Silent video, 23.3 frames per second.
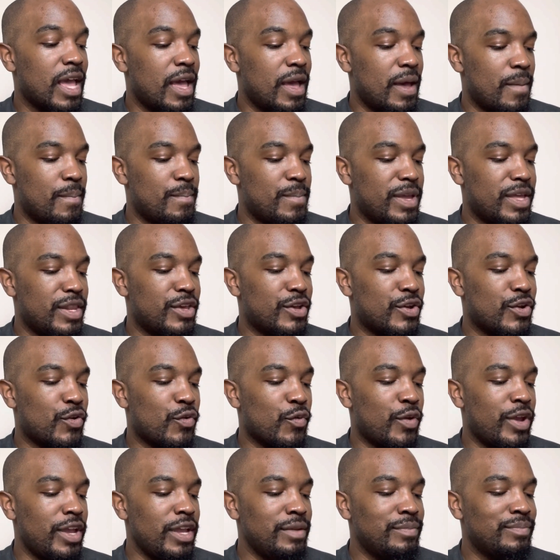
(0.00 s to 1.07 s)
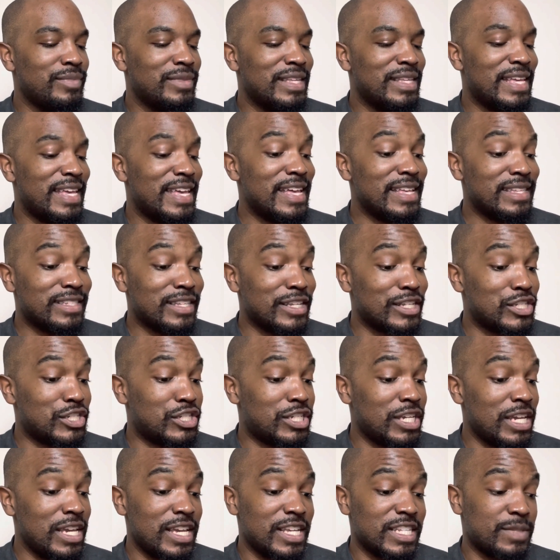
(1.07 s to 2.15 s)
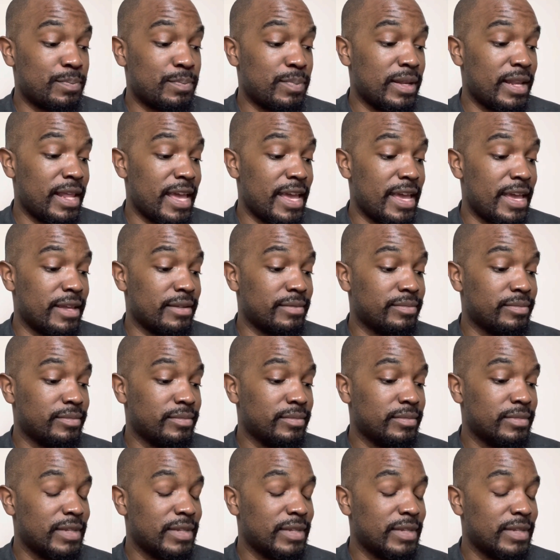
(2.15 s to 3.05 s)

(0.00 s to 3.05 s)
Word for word: Many agree it's a genius plan.